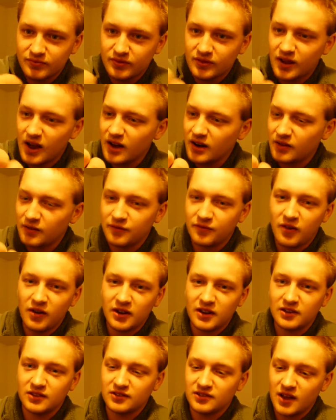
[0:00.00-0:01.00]
kind of
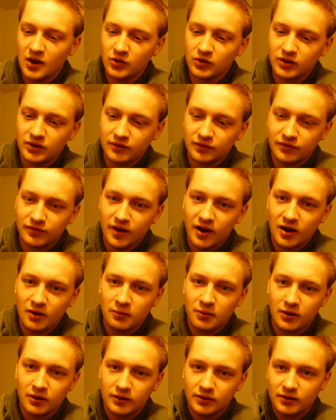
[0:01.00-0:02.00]
funky sounding fire
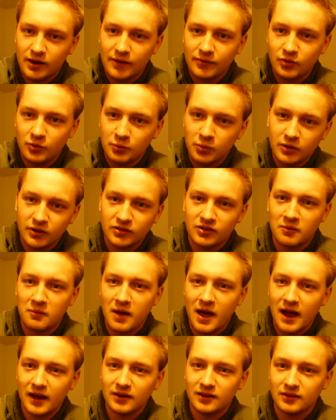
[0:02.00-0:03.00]
button after putting the
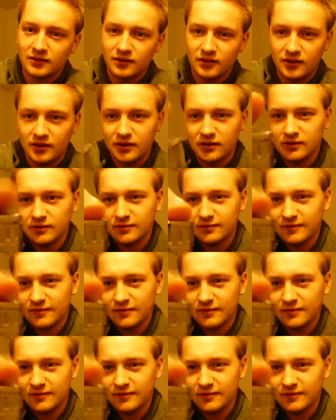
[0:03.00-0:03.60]
magnets in it.